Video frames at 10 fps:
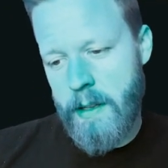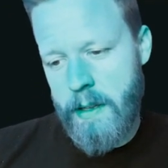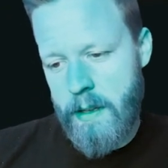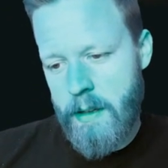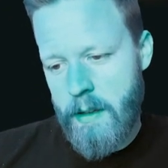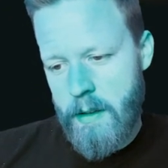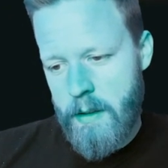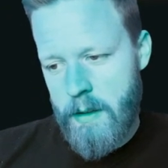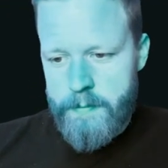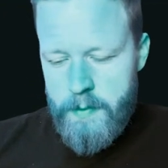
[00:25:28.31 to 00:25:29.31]
Like,
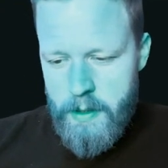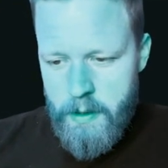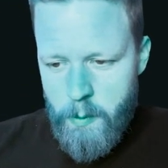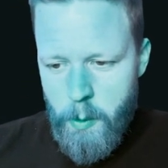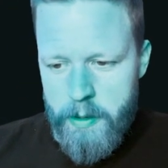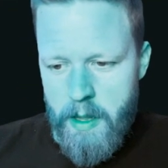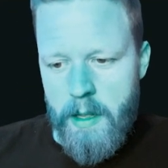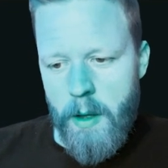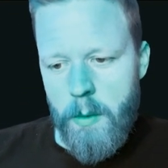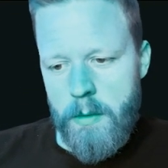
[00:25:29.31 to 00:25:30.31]
what do I
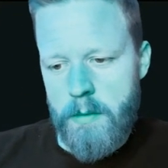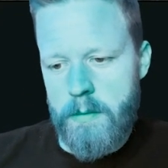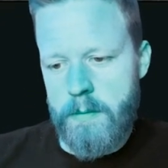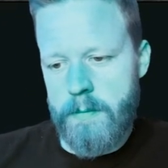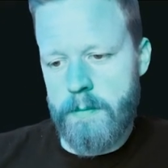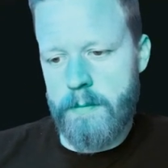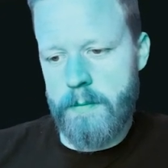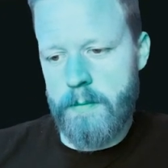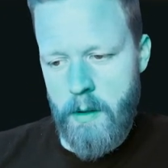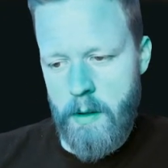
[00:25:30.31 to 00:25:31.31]
take out?
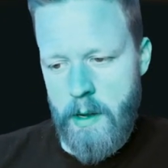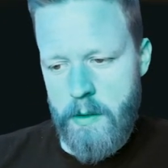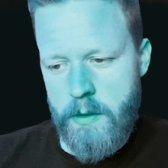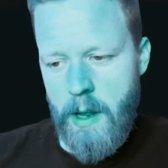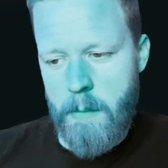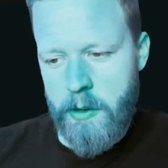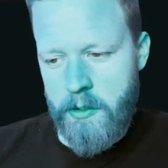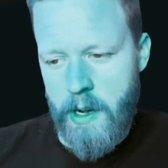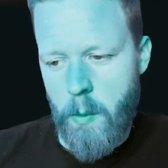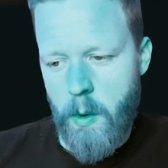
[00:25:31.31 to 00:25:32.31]
There's not much
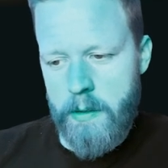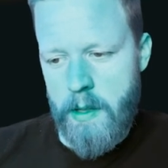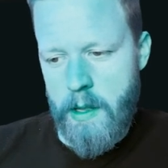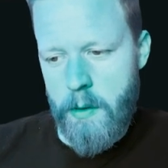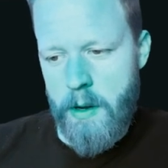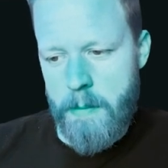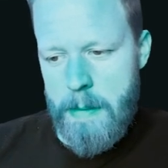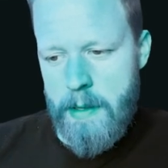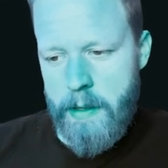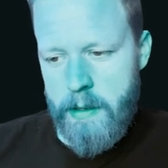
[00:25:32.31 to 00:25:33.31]
that I want to take out here.
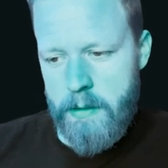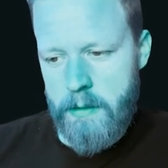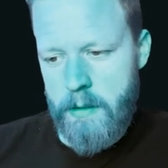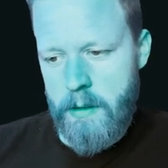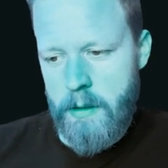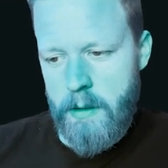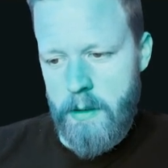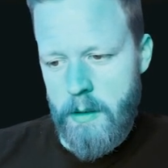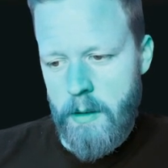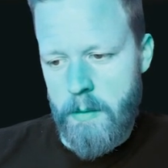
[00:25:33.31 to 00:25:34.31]
Maybe, like,
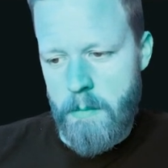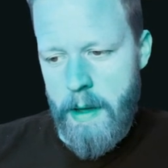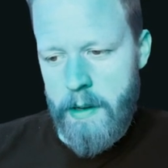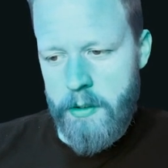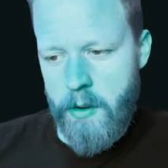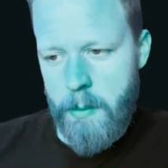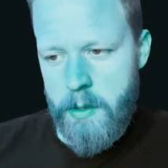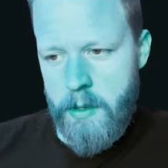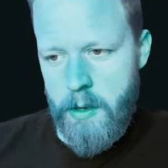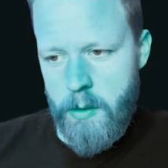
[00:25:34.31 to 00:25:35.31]
minus a
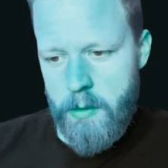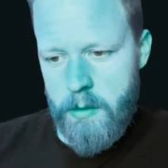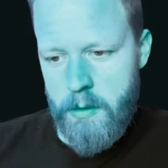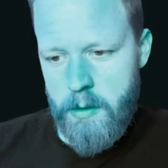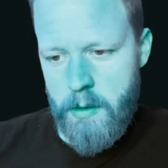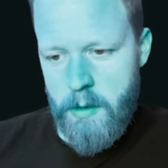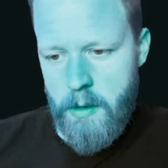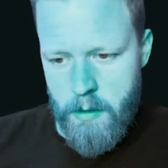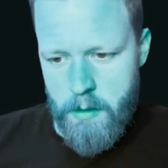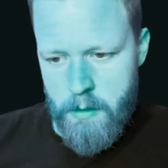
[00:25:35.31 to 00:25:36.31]
Cryptic Coat.
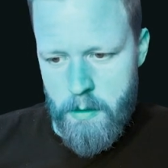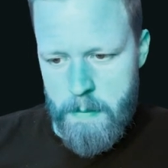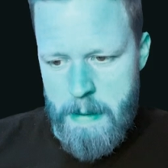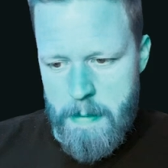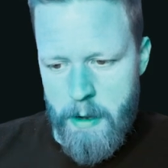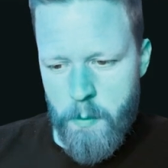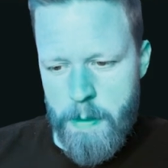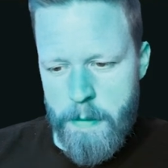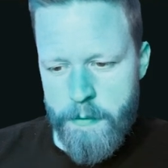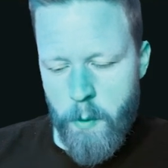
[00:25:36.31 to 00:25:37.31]
Like,
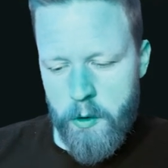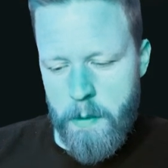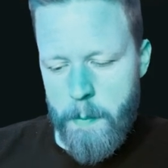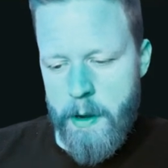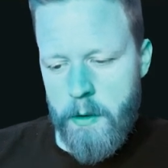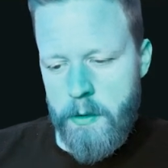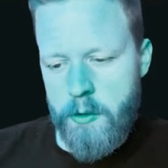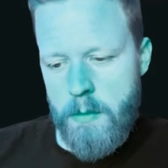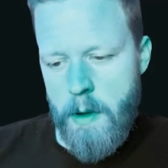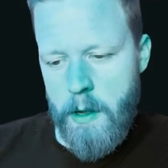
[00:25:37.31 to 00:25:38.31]
maybe 4 Spell Pierce is
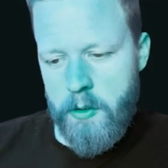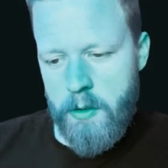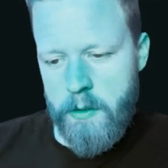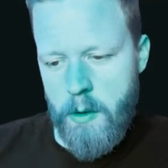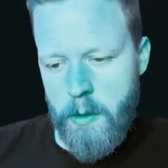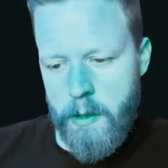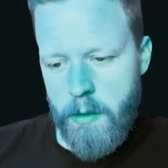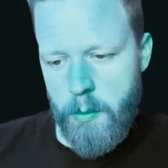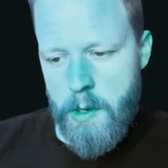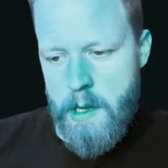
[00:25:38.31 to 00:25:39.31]
too much. Let's go, like,
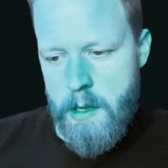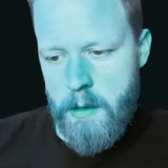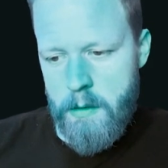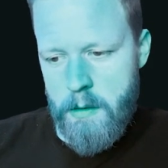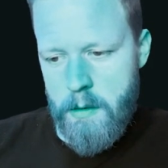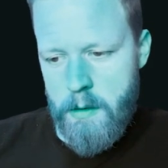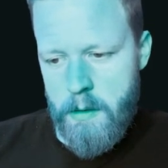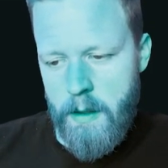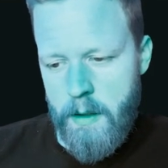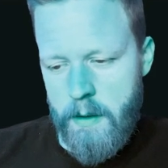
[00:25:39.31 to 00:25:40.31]
3.
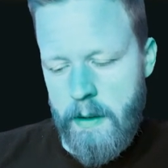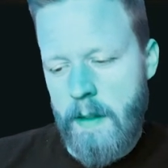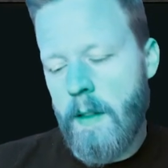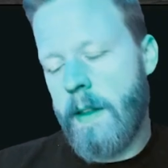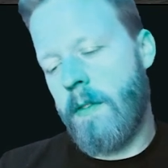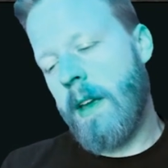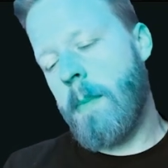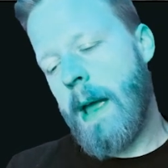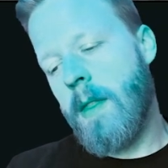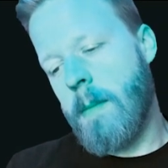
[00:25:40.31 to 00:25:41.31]
Because, like, if they can
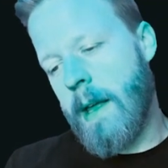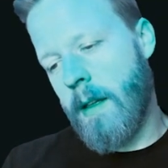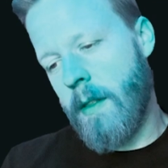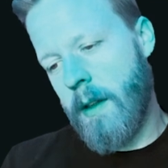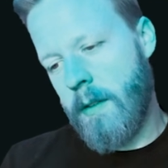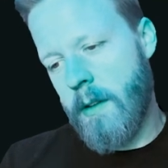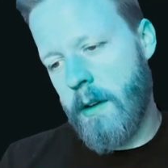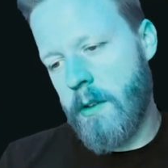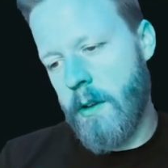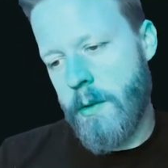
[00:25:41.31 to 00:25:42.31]
pay the mana, then it's not
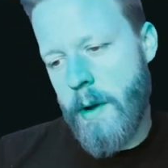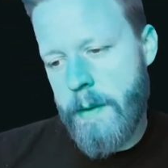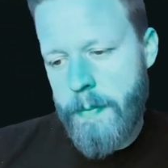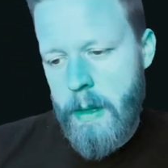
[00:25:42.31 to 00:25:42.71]
as good, right?